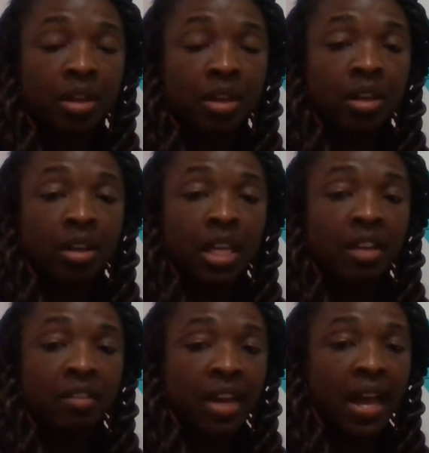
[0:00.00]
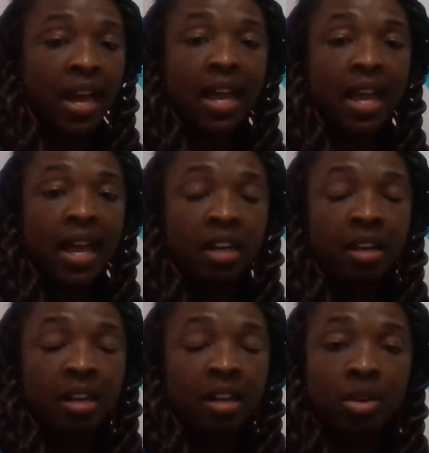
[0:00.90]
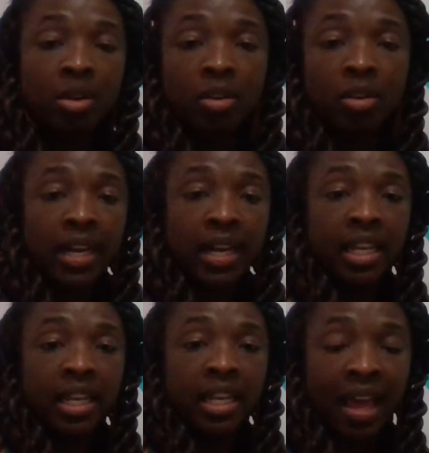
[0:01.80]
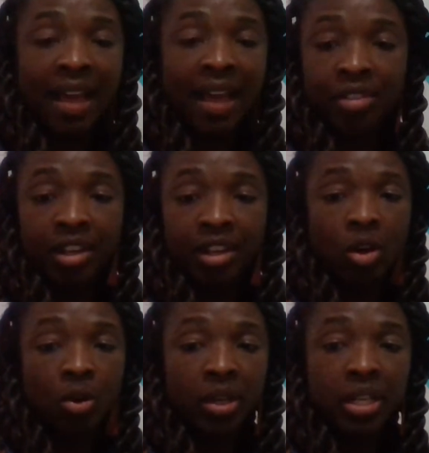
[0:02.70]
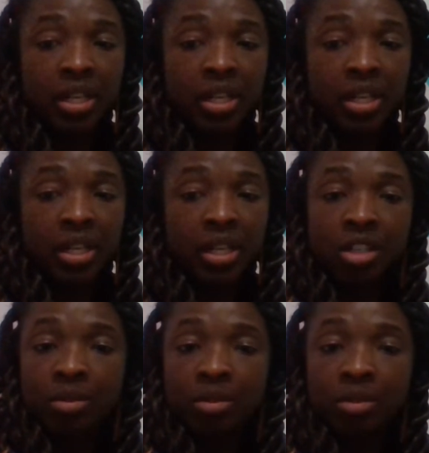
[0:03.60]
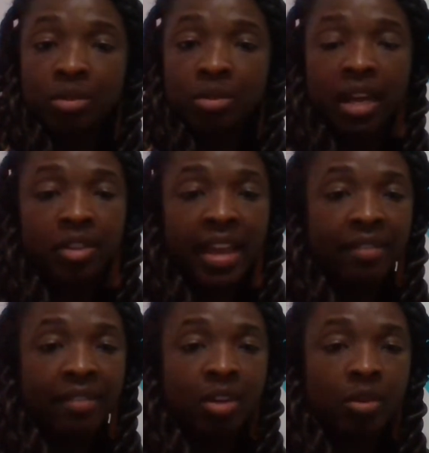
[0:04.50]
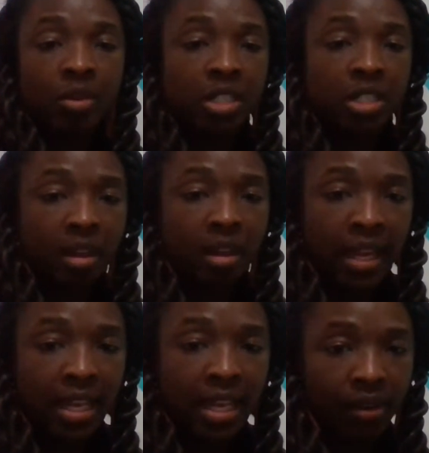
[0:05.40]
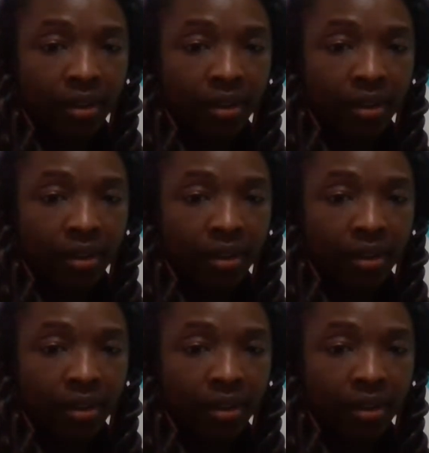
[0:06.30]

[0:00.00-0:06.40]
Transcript: If not, we'll go ahead and end live if there are no questions, just in general about if you have any questions about classwork.